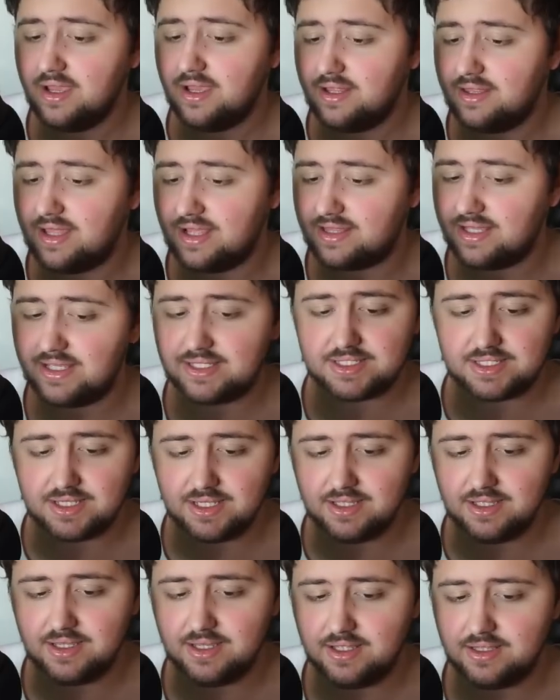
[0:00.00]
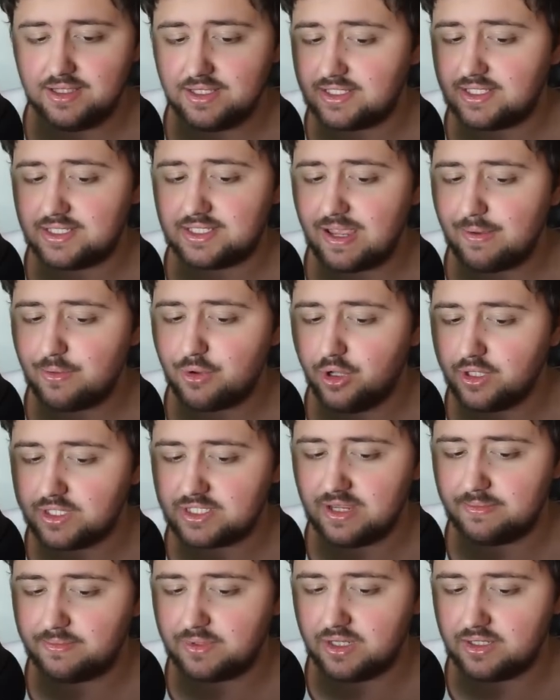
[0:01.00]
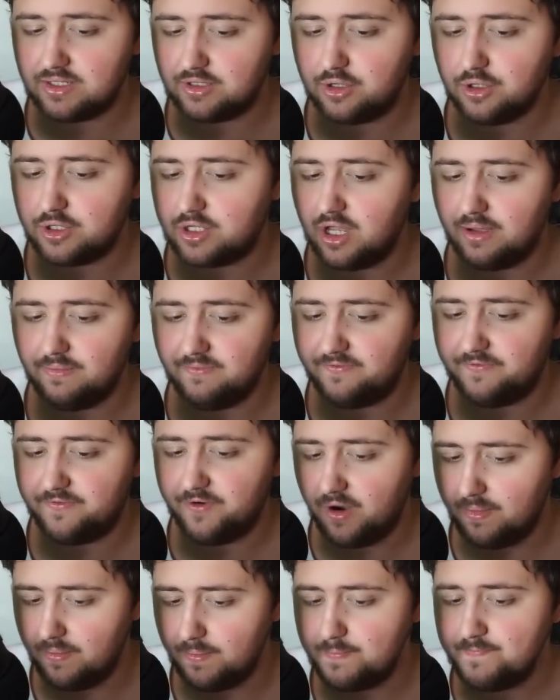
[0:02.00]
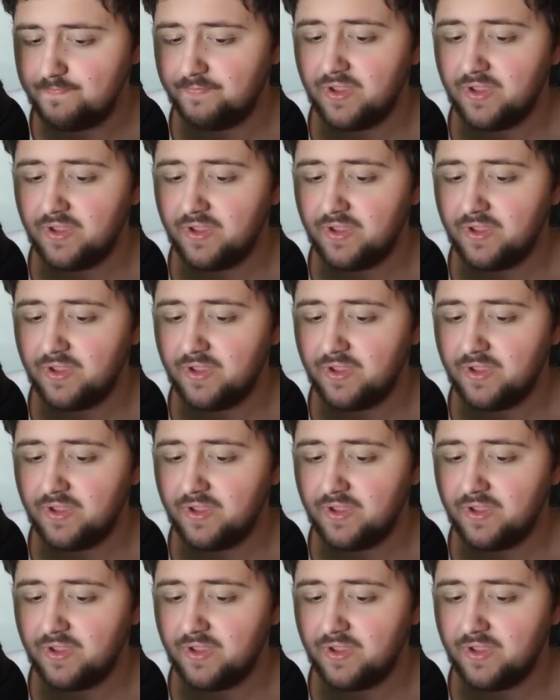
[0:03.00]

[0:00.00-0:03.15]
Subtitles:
that this is the same concept could come from.